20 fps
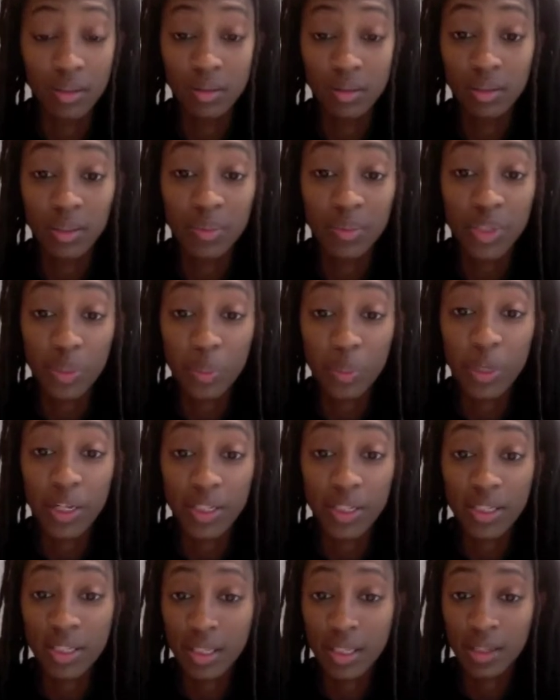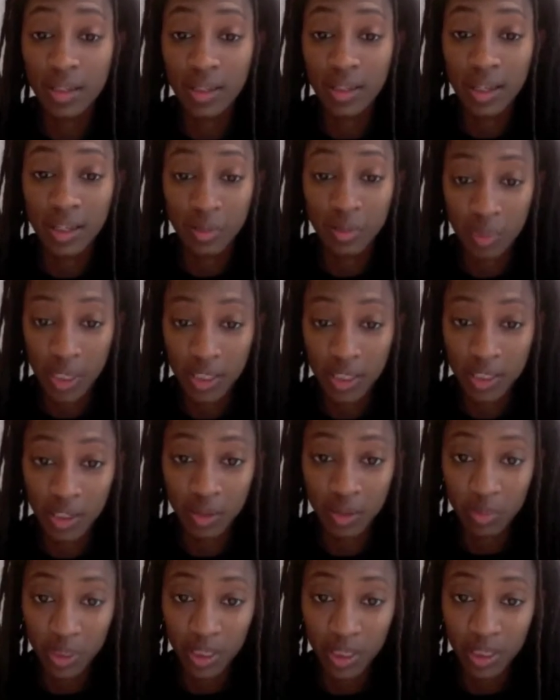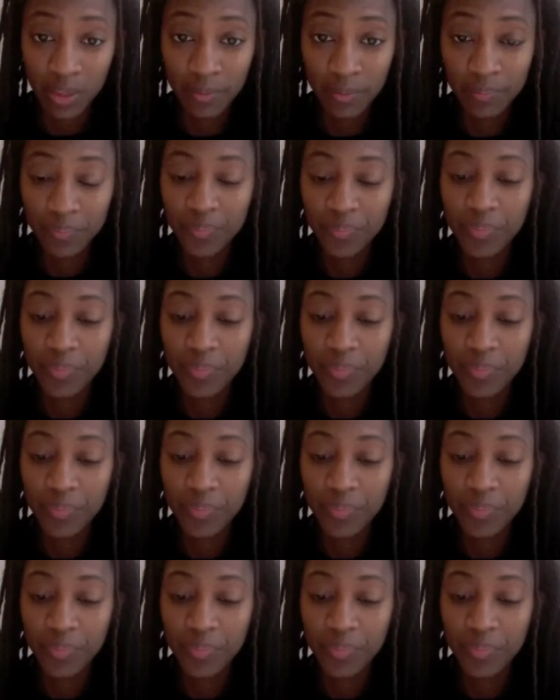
I'm surprised he hadn't passed out by then.